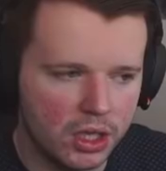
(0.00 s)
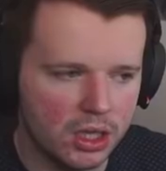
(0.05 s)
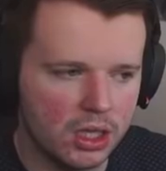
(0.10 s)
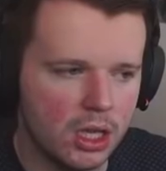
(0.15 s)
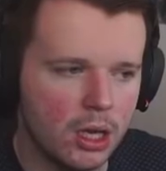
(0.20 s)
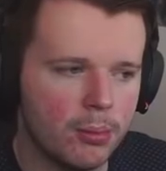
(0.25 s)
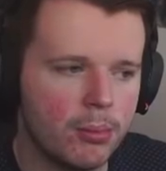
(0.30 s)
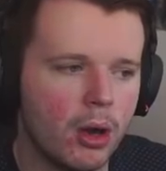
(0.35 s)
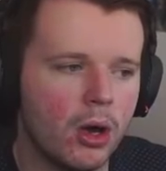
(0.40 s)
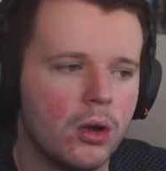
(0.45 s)
the
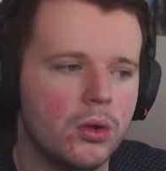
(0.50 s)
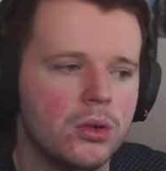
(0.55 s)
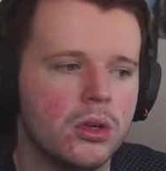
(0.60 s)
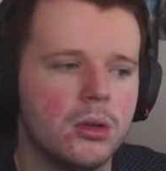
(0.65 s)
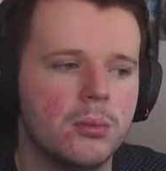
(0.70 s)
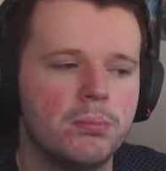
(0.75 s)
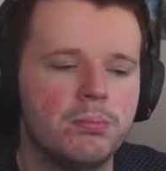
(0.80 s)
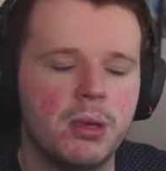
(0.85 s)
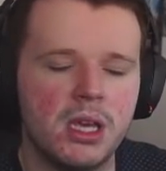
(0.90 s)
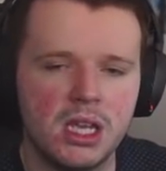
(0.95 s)

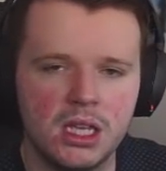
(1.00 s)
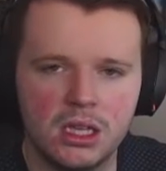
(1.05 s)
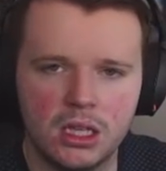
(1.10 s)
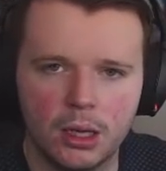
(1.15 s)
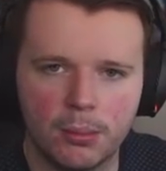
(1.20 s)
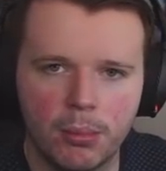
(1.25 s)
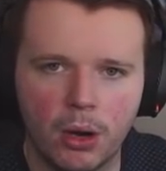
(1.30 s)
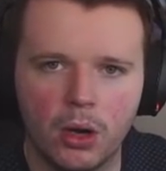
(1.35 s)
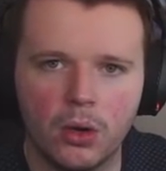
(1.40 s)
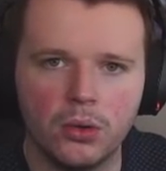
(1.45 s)
opponent, beat the
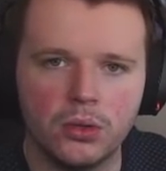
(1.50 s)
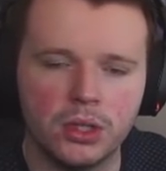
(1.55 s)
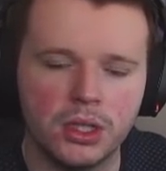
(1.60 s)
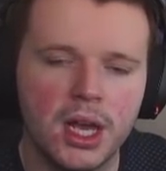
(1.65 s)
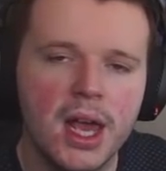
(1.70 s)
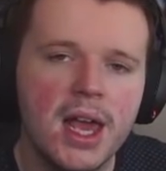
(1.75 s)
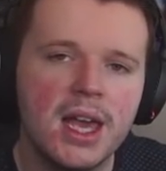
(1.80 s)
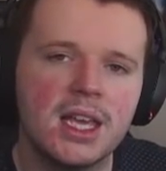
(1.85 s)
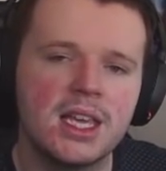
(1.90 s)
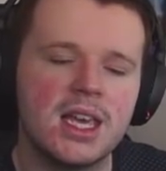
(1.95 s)
opponent,
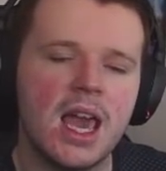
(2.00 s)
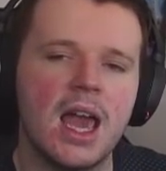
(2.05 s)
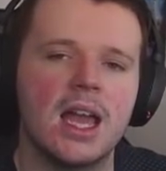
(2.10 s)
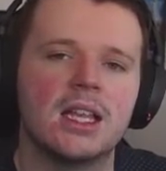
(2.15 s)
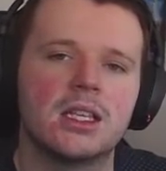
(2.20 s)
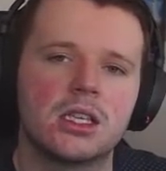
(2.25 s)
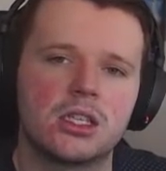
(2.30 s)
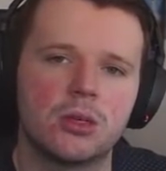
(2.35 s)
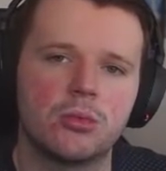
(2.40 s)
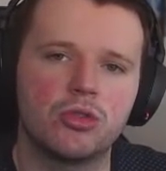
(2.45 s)
get into
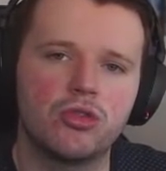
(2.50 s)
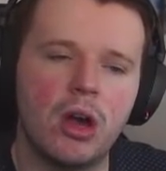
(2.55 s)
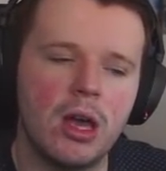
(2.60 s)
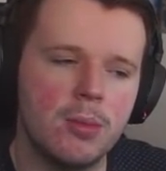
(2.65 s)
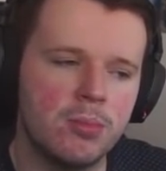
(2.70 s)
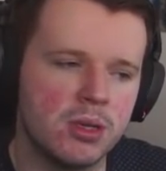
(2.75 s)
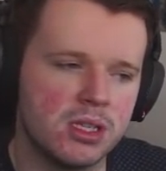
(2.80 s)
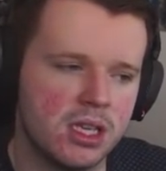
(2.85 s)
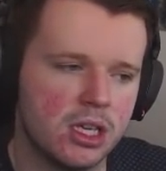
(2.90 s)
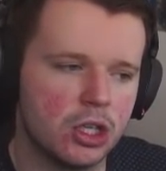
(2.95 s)
some great
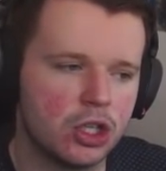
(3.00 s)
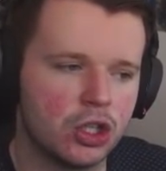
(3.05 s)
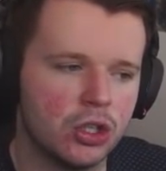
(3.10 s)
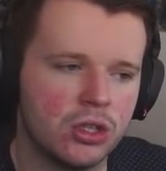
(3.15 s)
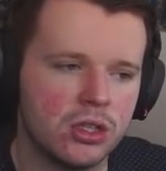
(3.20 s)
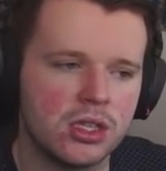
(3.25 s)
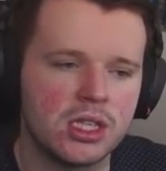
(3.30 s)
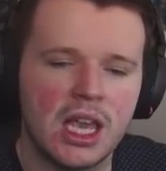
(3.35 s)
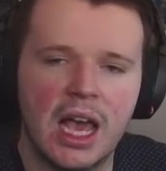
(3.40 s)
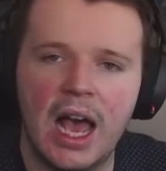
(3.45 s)

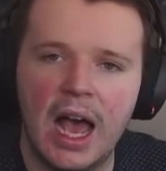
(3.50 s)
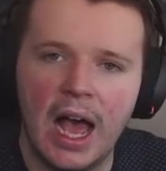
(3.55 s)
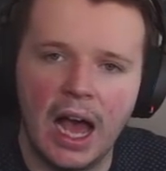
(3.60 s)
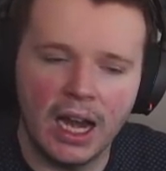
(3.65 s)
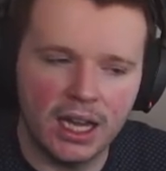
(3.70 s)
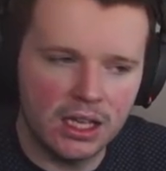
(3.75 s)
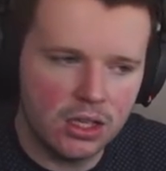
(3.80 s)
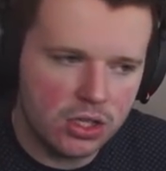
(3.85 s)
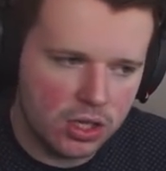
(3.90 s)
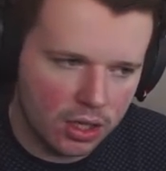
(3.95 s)
positions, and
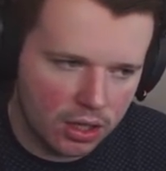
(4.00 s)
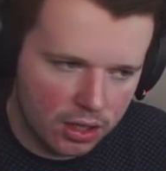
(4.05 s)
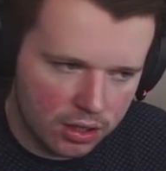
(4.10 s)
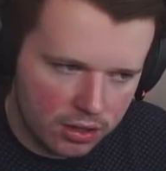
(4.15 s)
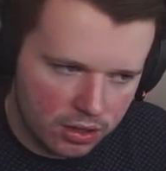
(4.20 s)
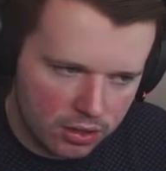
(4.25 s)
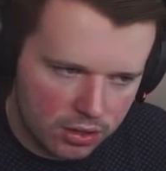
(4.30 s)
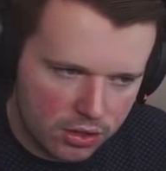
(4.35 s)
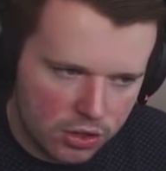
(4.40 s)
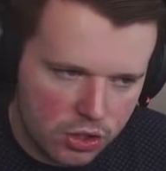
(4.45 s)
in turn
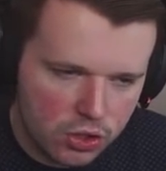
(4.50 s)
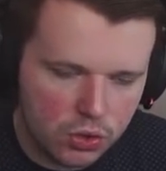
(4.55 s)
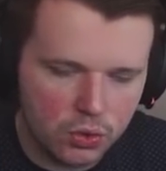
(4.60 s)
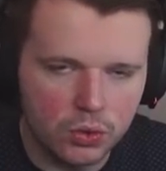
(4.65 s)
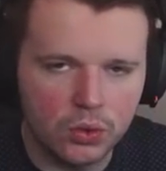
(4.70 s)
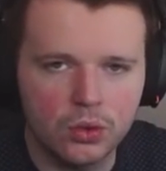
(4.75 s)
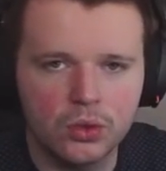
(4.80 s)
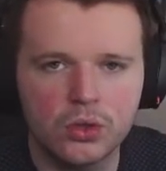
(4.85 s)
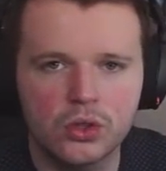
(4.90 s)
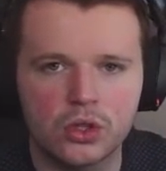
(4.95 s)
score
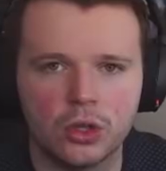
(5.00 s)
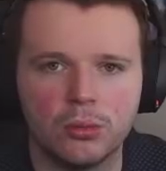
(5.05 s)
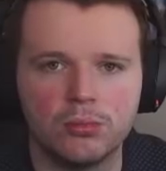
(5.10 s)
some